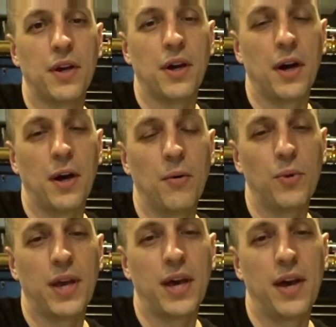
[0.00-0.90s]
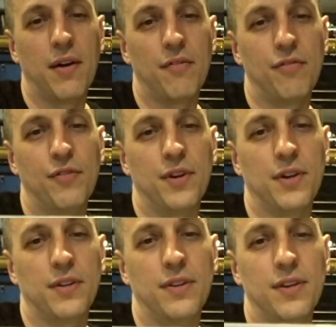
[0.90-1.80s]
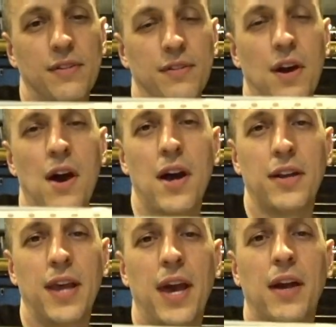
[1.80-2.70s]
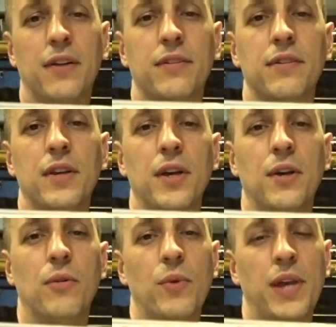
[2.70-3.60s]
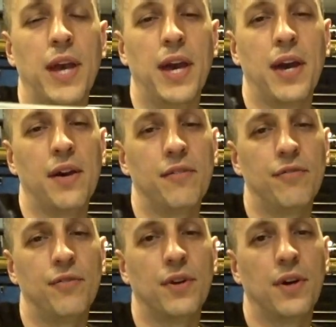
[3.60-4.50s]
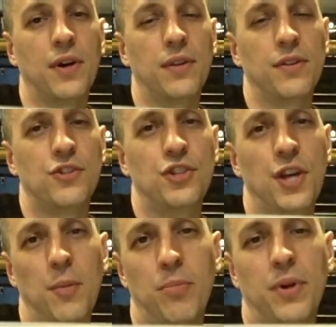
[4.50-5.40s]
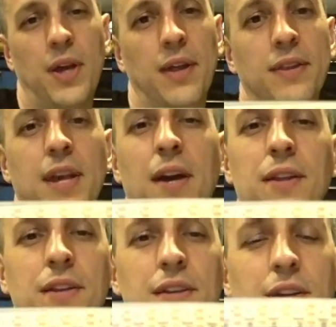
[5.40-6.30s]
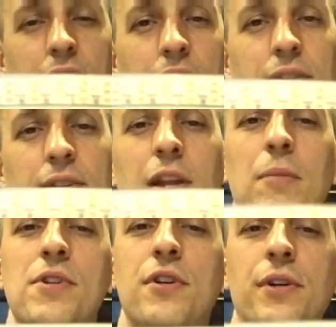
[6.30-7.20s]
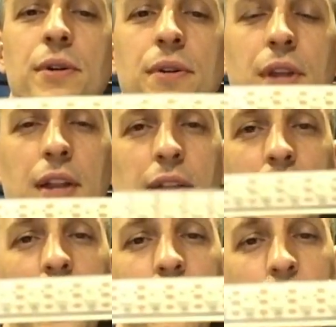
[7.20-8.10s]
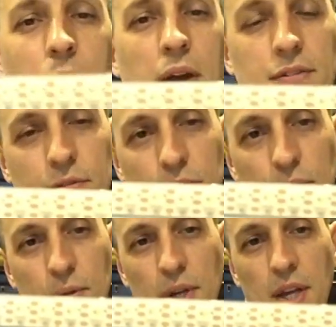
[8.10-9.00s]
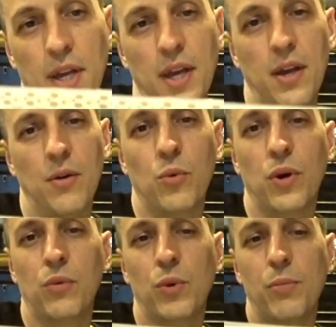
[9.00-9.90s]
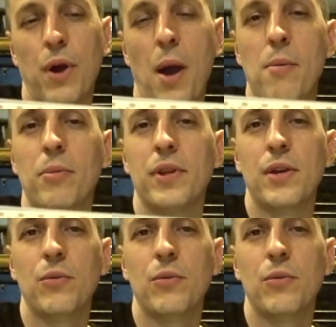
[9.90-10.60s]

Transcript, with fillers: uh, we have these contacts, we have uh, the chip and the LED, and it's a lot of material that light has to pass through. What we probably